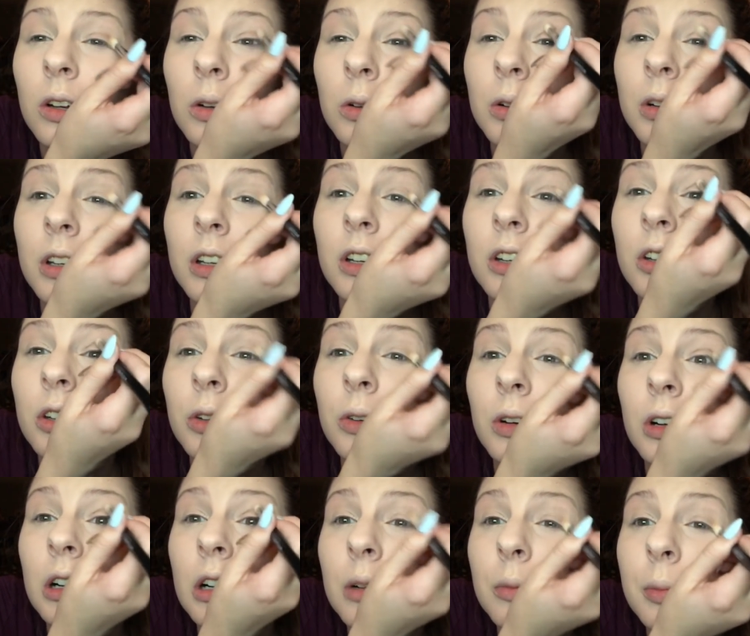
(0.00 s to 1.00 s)
We're gonna do
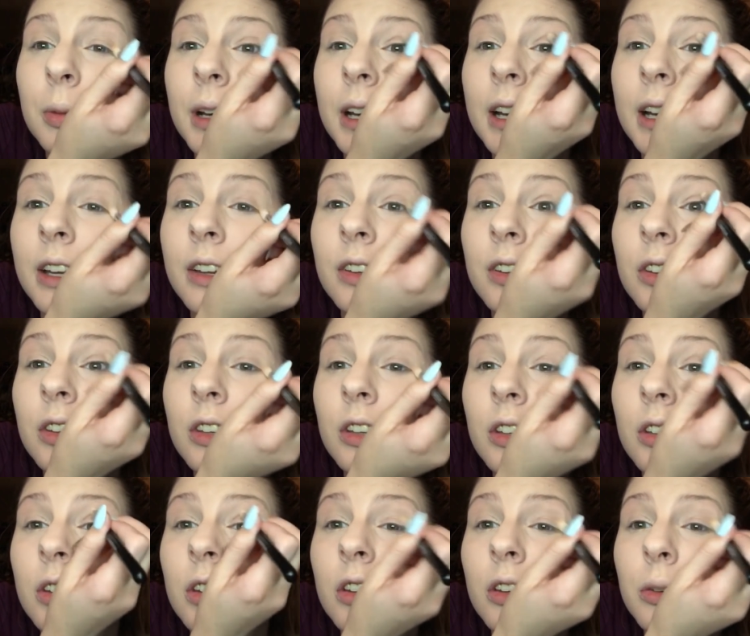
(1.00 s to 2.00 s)
our best
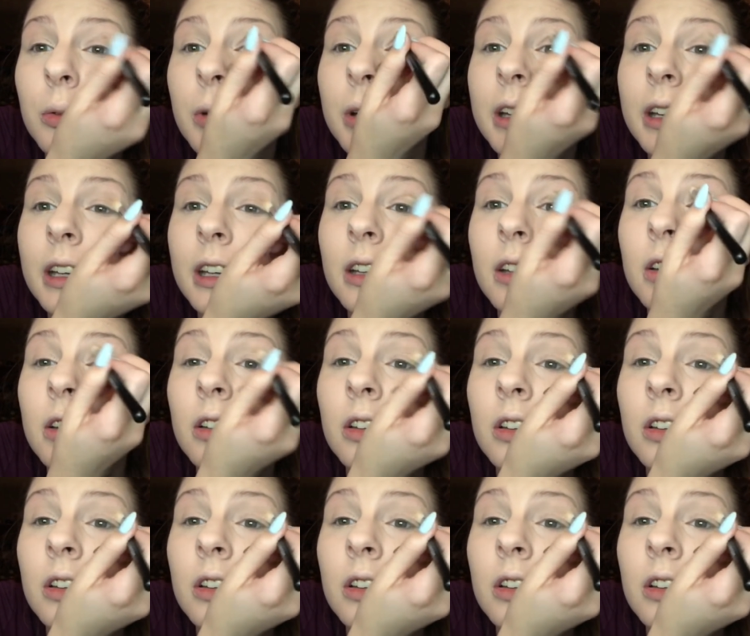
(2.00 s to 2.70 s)
this way.